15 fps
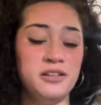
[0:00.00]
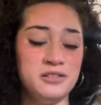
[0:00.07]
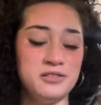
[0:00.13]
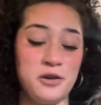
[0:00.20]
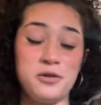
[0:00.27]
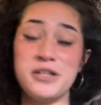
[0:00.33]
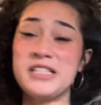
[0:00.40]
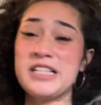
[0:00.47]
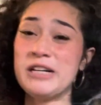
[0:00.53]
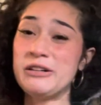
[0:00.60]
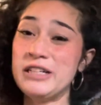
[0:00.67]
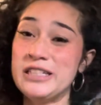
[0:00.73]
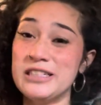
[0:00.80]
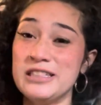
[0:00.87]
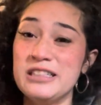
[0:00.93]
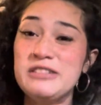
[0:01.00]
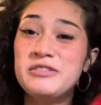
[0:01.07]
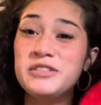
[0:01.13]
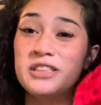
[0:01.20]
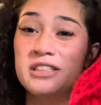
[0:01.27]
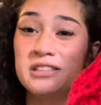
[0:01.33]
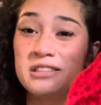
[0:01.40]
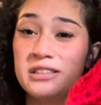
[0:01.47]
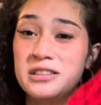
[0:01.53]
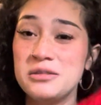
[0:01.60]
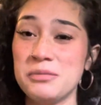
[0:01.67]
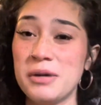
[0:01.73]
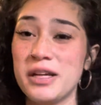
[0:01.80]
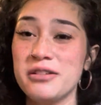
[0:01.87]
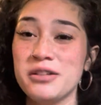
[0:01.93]
notice how I didn't even continue
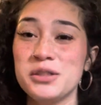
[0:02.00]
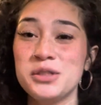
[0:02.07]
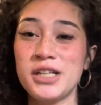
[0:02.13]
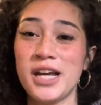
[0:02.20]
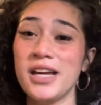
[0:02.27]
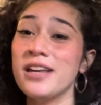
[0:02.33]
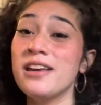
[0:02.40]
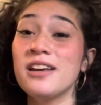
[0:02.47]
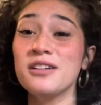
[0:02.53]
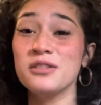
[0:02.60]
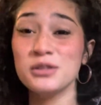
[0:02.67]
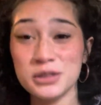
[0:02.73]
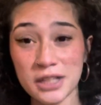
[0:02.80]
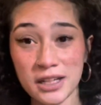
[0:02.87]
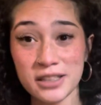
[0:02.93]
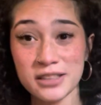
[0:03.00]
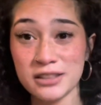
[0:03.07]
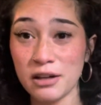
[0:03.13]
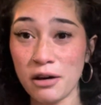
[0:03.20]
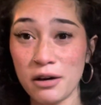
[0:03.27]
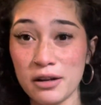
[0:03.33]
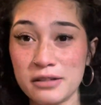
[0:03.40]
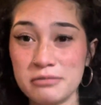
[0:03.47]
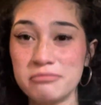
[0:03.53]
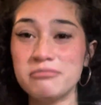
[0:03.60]
my crochet. I can't crochet and talk.